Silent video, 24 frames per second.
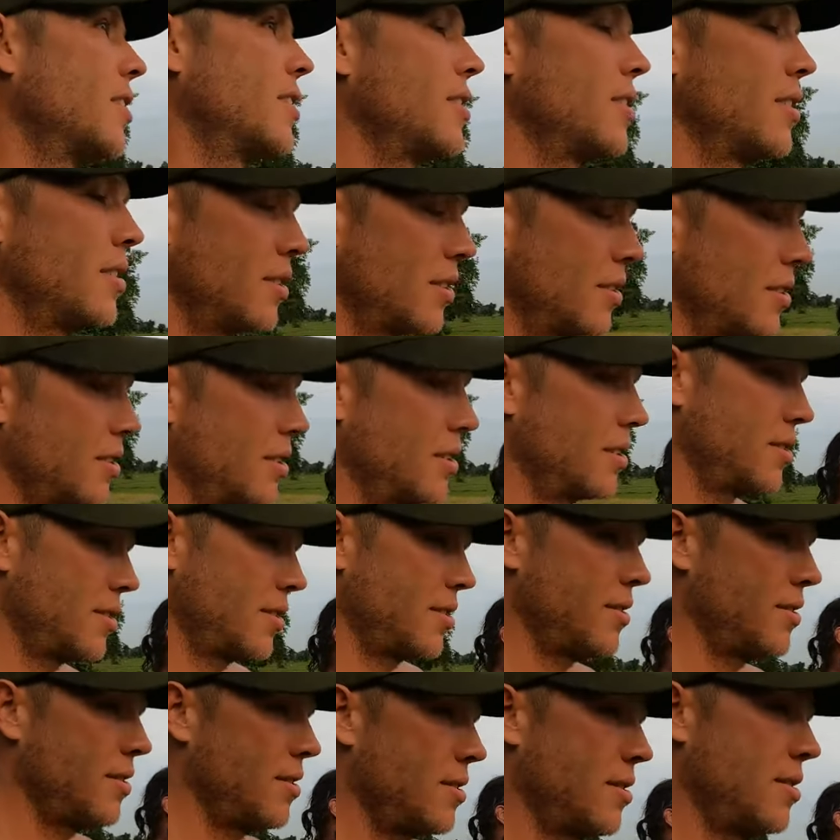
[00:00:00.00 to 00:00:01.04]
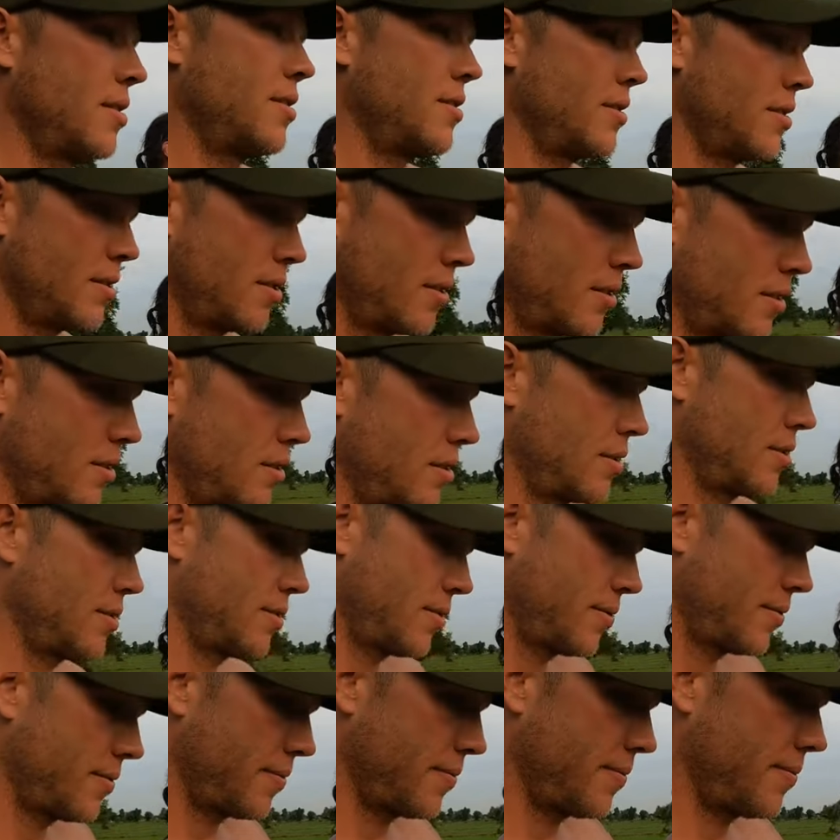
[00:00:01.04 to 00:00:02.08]
That was the first time when I was
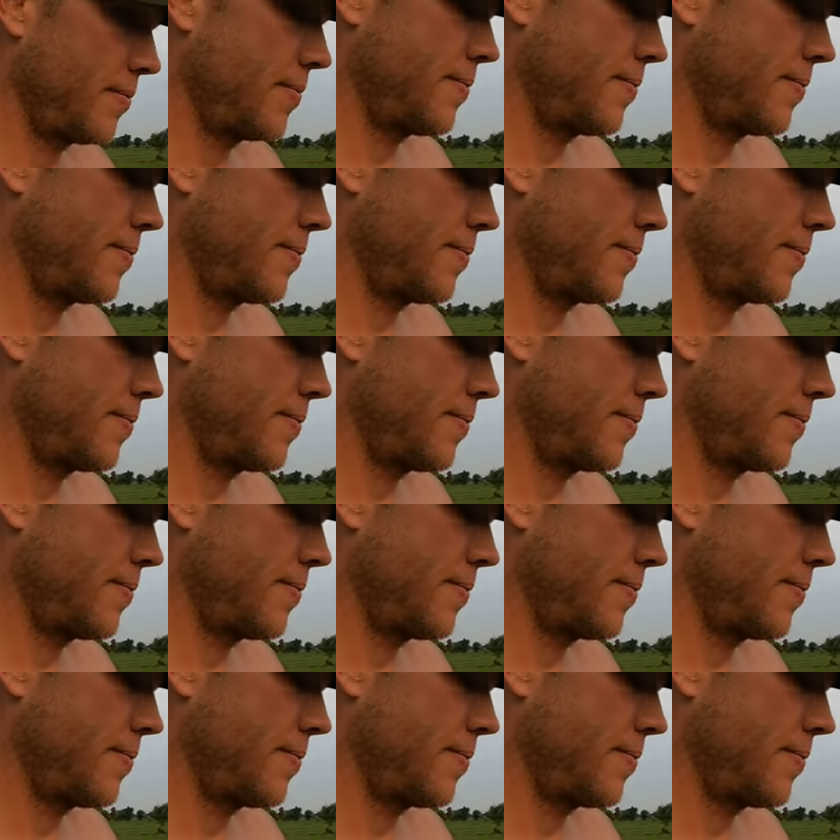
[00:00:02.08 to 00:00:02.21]
really